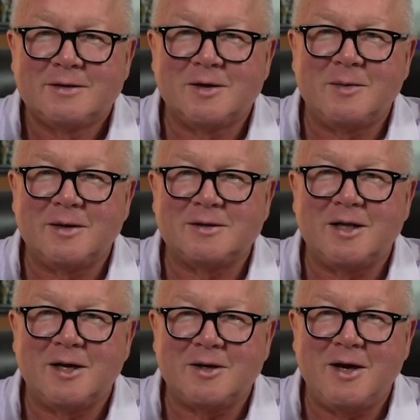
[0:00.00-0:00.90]

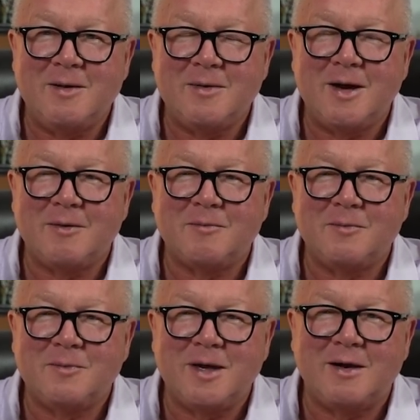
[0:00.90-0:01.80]
Ceramex.com. Yeah,
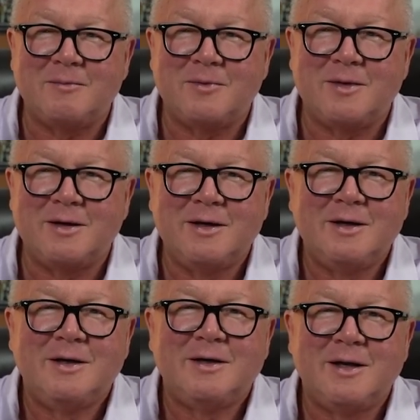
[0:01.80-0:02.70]

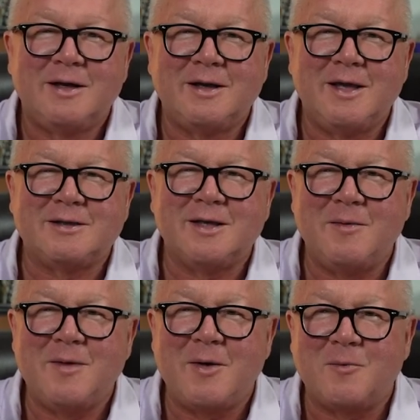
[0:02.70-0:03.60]
you can't tell them
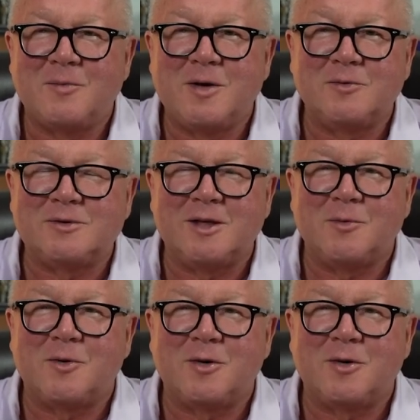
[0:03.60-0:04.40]
that. Don't say the word